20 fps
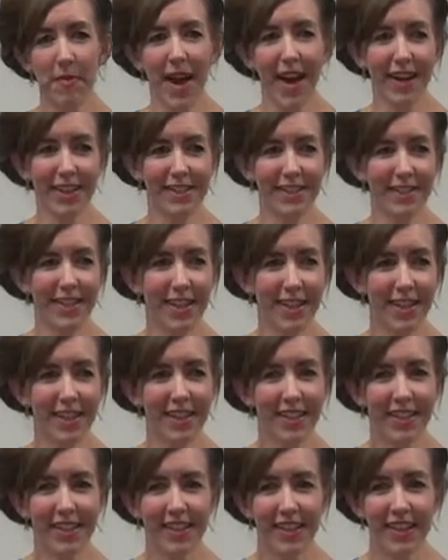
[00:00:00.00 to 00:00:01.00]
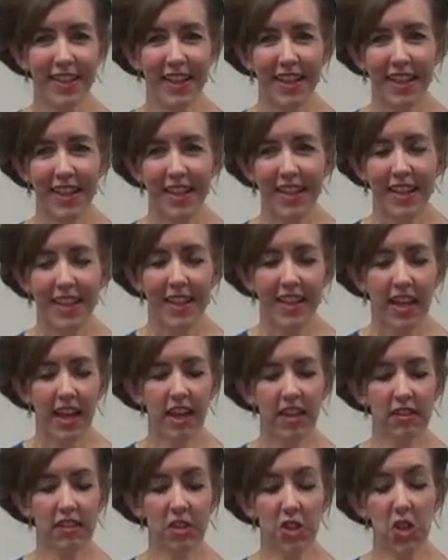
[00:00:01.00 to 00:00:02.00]
magazine
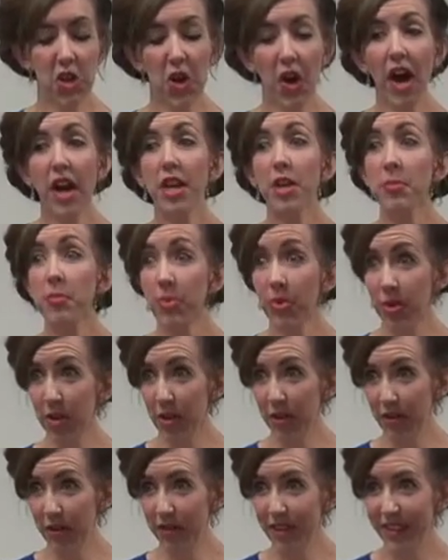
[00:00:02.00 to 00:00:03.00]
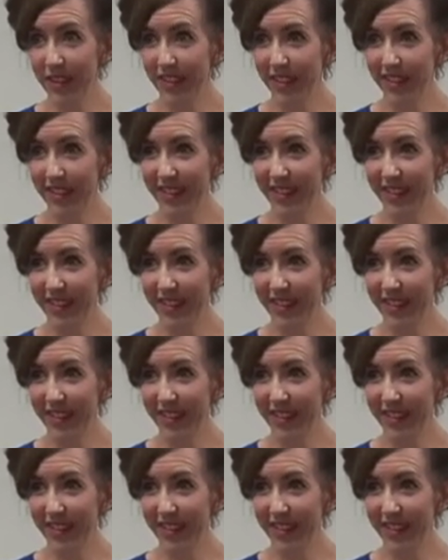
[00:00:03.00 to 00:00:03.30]
has not improved